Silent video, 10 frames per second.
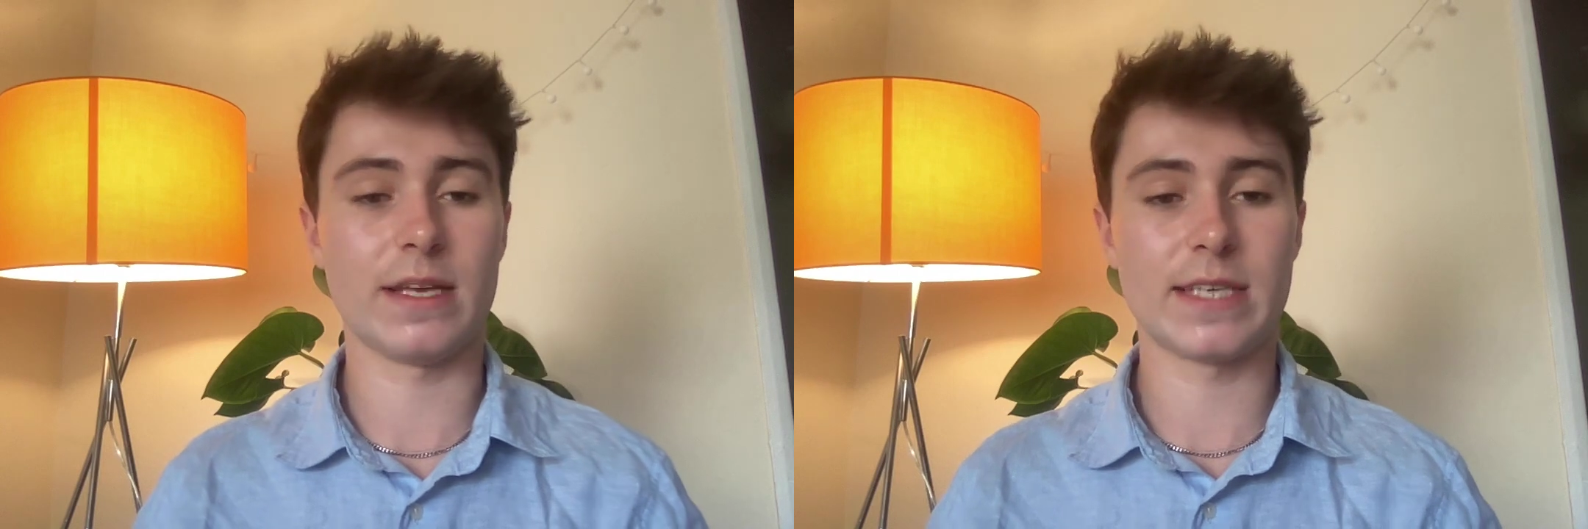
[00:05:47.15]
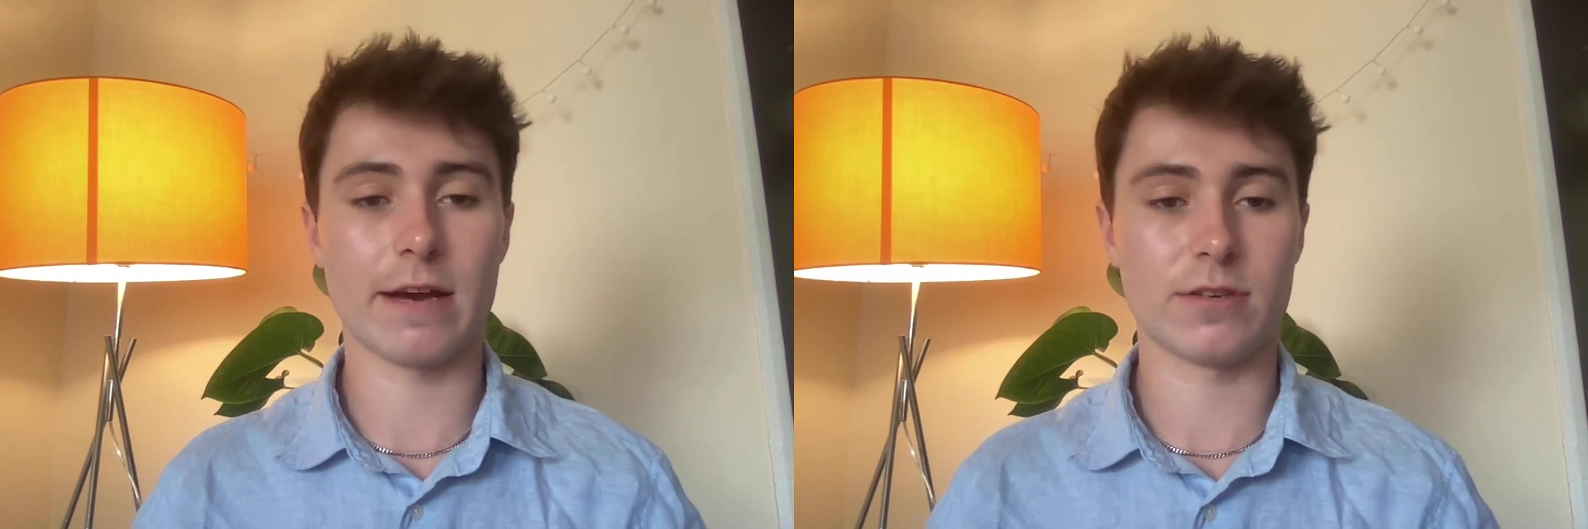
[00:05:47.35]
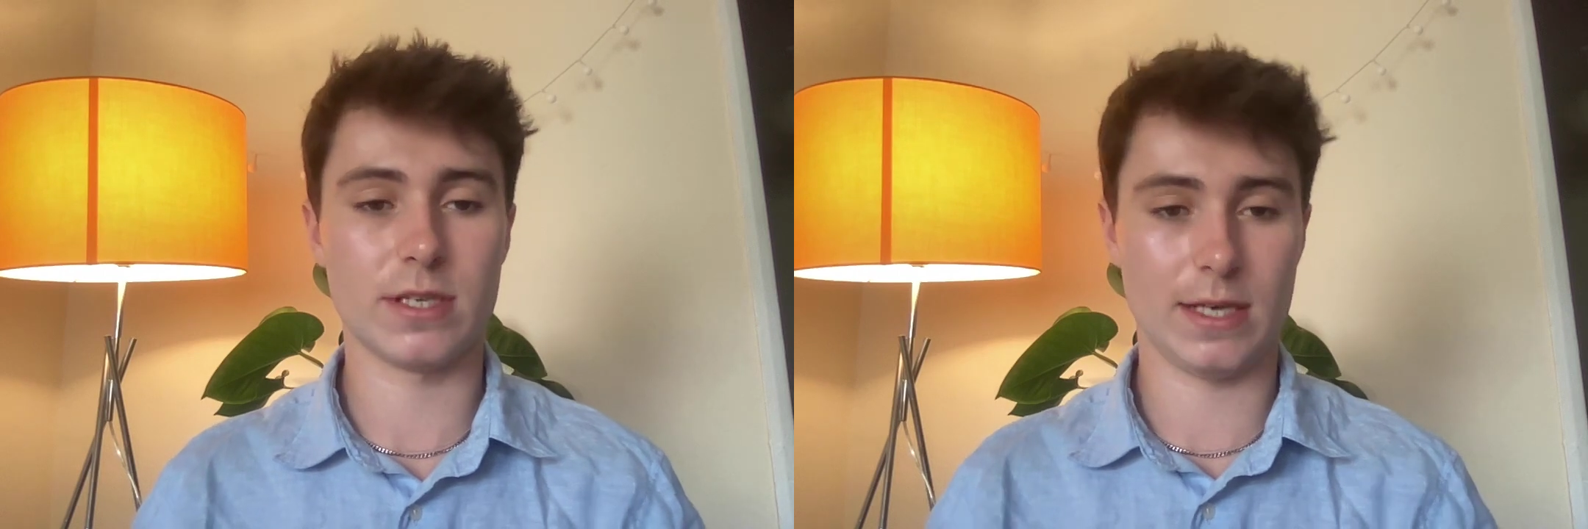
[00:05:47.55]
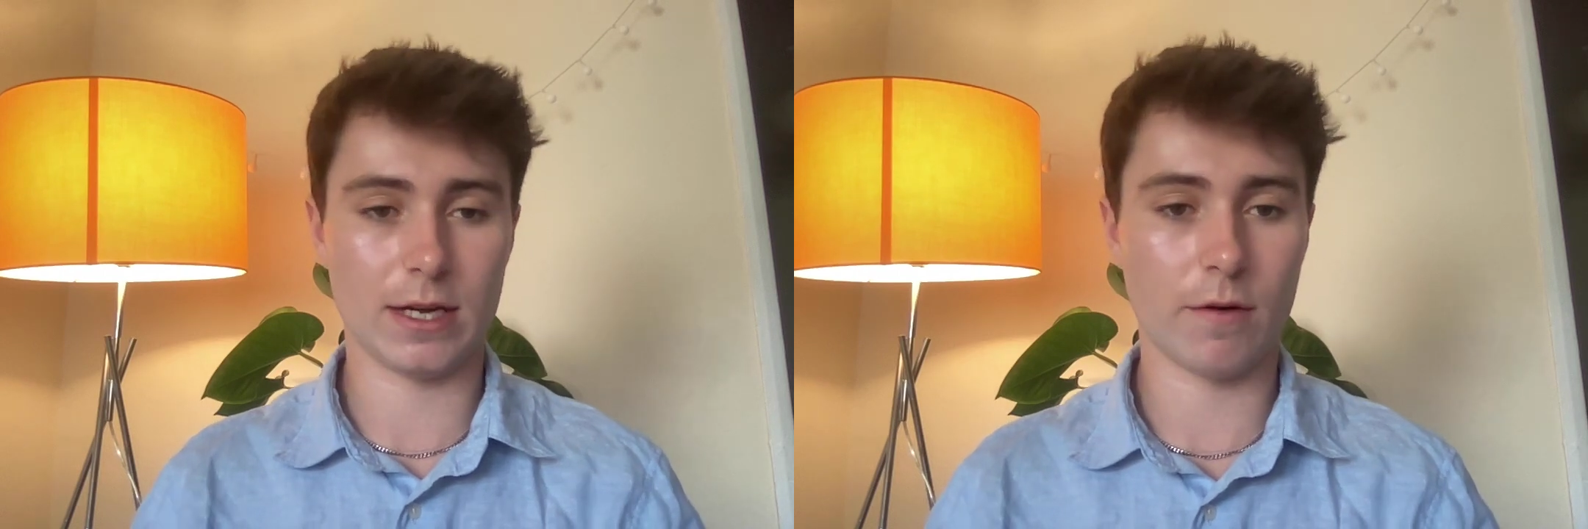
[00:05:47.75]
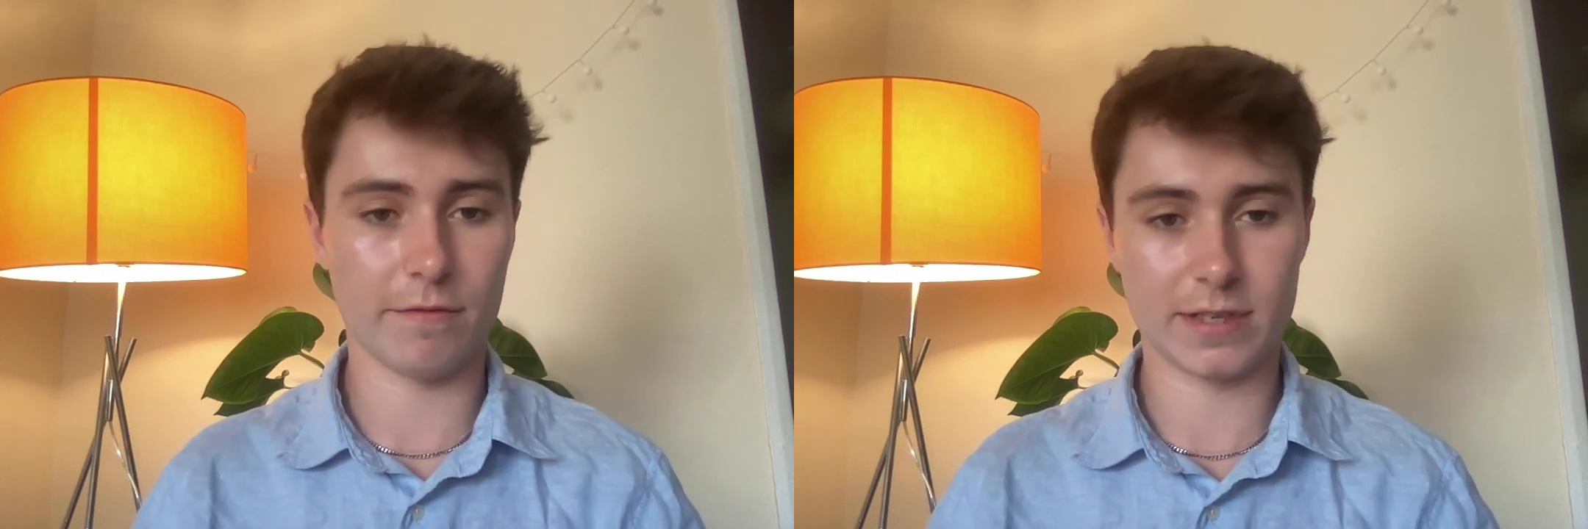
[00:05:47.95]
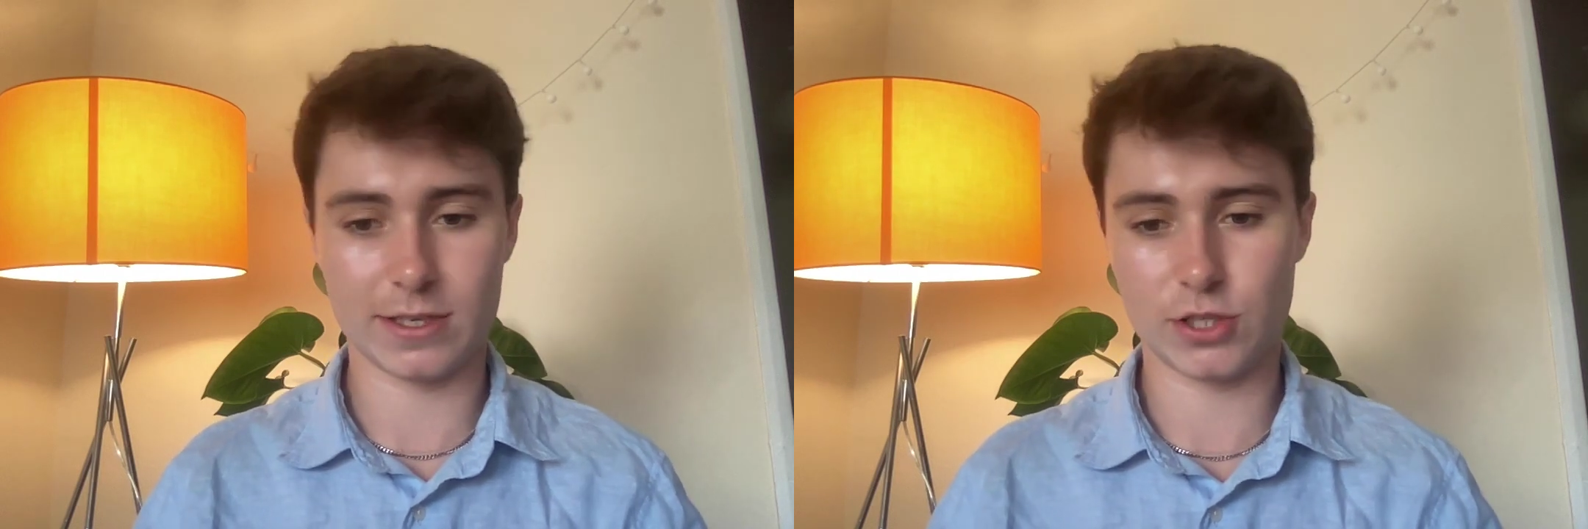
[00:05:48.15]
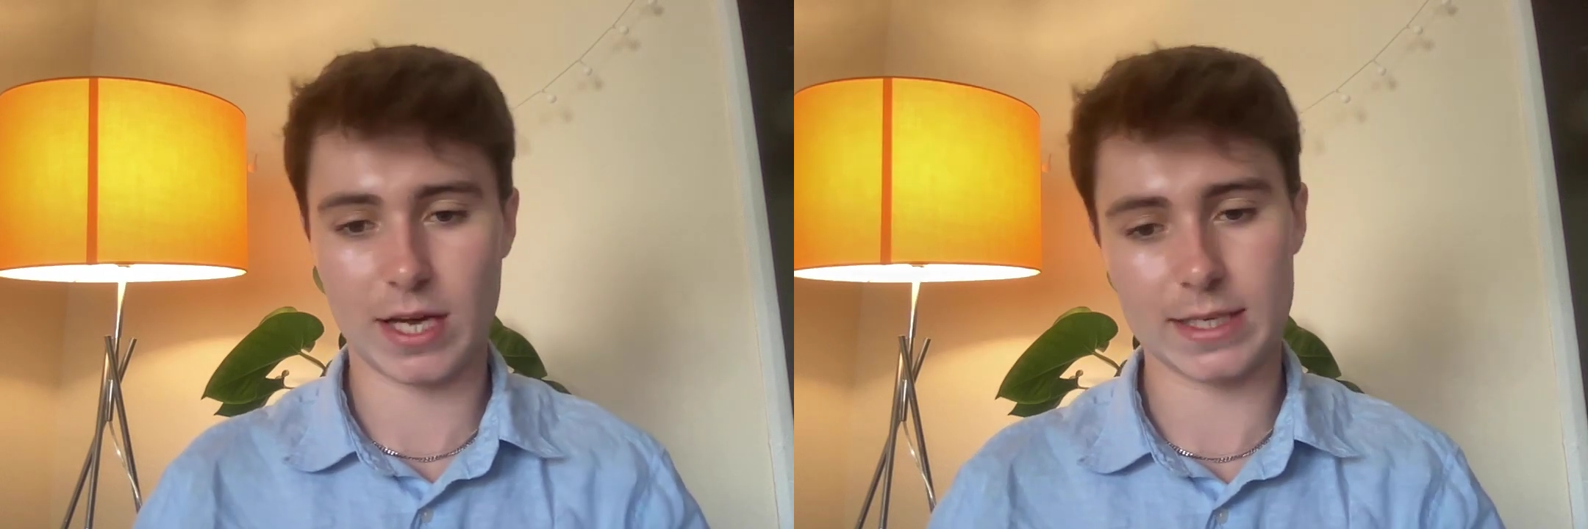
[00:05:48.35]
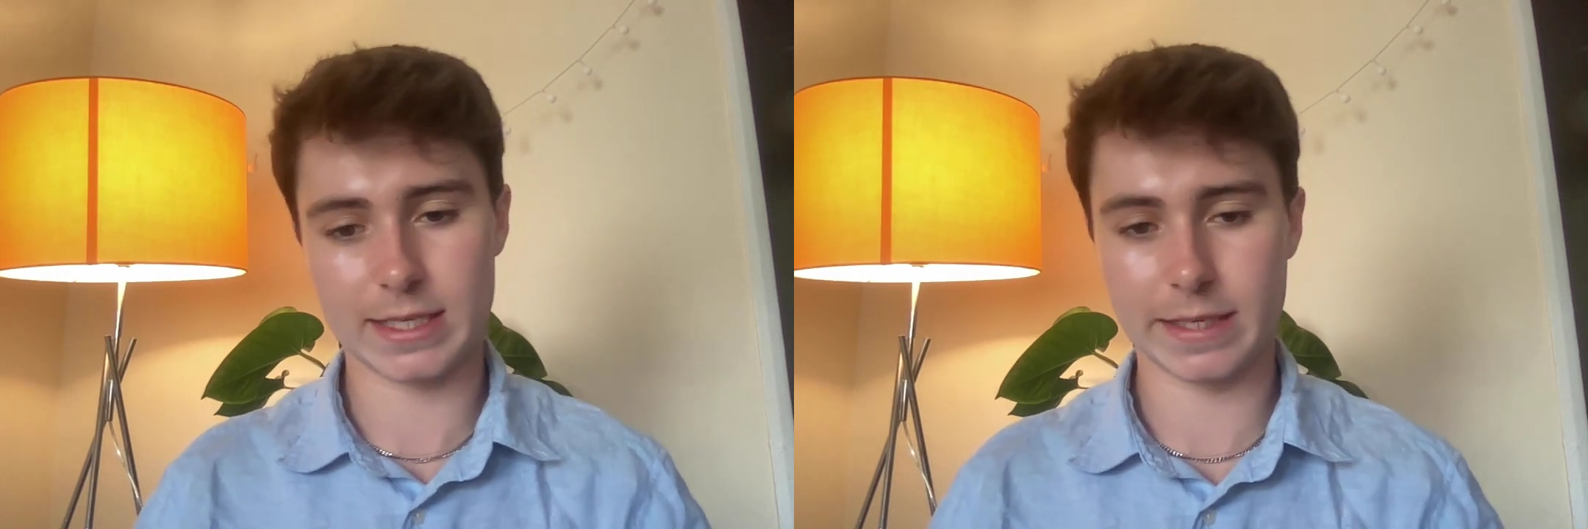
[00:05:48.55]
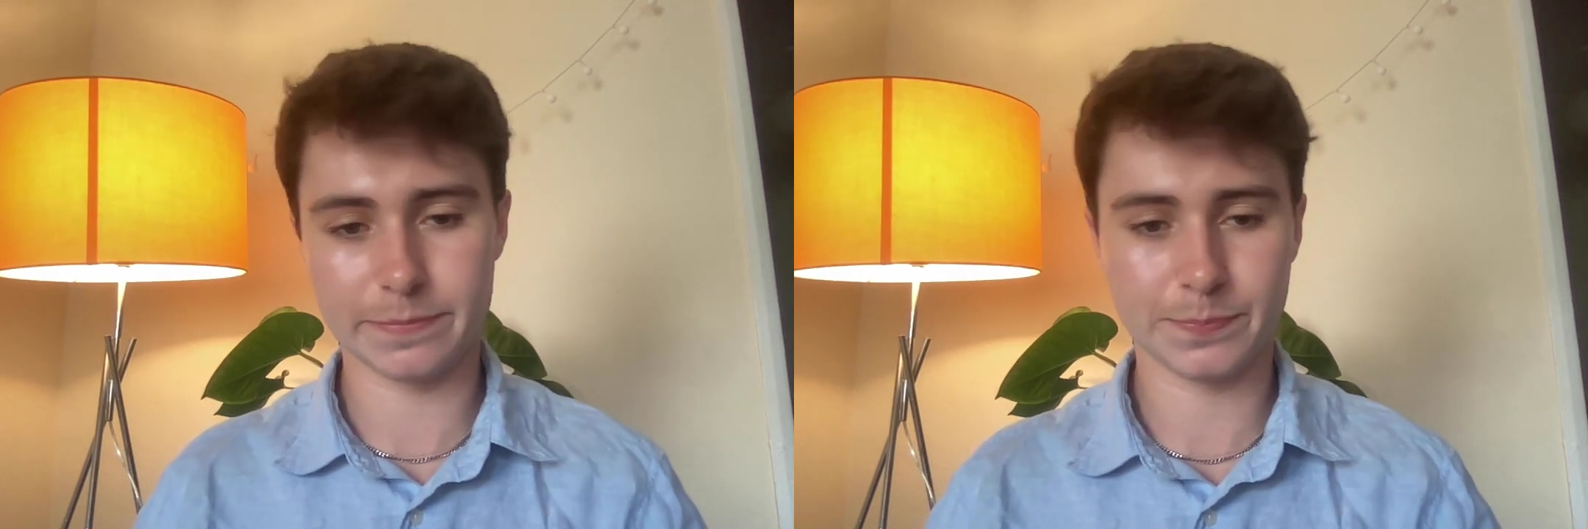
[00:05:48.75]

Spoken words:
integrity, and confidentiality.